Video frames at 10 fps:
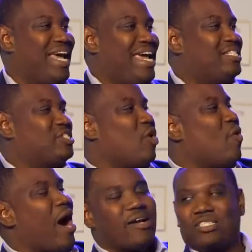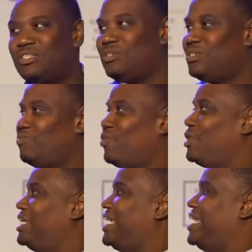And so our solution, we're
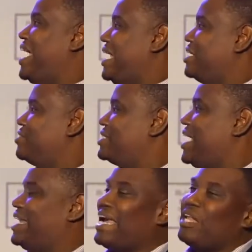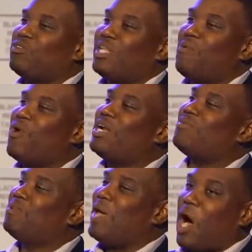looking at understanding they want
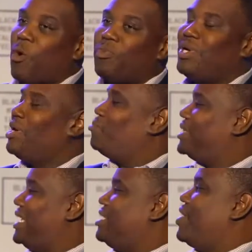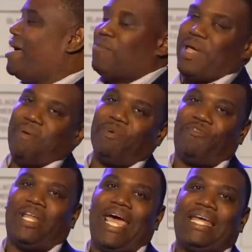to help, but they don't have the payment
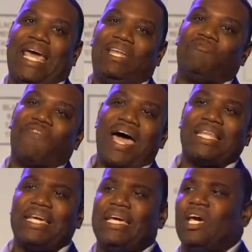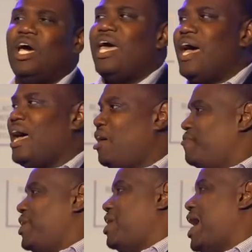for that. And then finally,
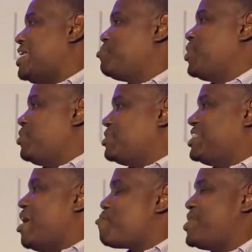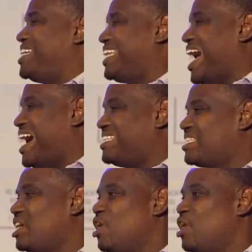healthcare hospitals, they are penalized